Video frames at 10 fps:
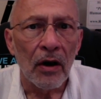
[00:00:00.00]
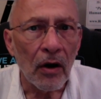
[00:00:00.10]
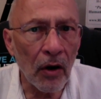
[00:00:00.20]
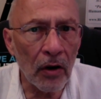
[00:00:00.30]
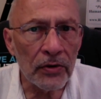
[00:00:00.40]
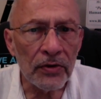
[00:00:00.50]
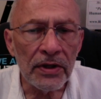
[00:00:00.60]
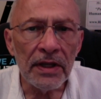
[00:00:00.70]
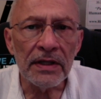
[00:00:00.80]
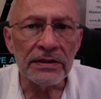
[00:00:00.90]
all you
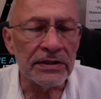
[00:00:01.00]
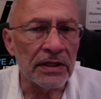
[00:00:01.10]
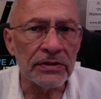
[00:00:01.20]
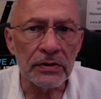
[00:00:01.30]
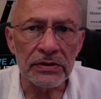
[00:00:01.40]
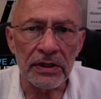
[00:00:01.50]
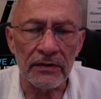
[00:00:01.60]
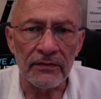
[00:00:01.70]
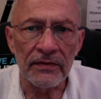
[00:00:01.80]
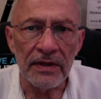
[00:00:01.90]
need is just
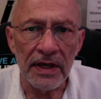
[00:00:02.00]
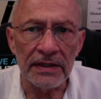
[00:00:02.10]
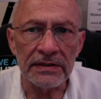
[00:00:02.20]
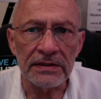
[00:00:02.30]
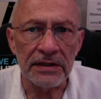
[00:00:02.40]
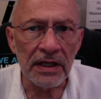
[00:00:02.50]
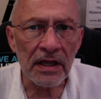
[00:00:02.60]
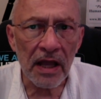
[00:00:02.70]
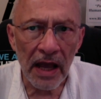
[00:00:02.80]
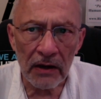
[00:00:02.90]
yourself. Yes,
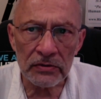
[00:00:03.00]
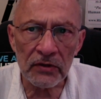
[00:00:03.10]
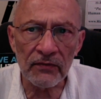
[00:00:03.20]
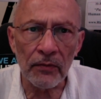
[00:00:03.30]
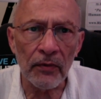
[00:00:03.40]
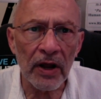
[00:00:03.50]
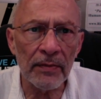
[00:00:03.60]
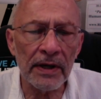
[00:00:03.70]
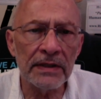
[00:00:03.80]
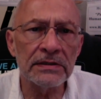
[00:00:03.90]
seek counsel from
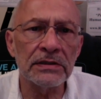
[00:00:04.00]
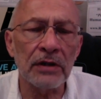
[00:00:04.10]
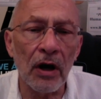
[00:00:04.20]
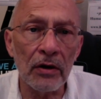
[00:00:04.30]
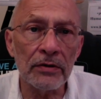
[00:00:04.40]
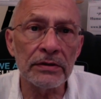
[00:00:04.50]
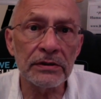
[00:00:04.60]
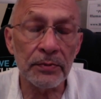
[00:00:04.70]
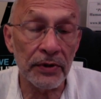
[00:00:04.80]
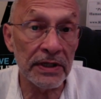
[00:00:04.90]
rabbis,
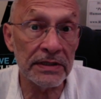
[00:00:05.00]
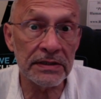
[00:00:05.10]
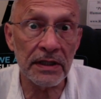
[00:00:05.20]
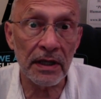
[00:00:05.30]
scholars, priests,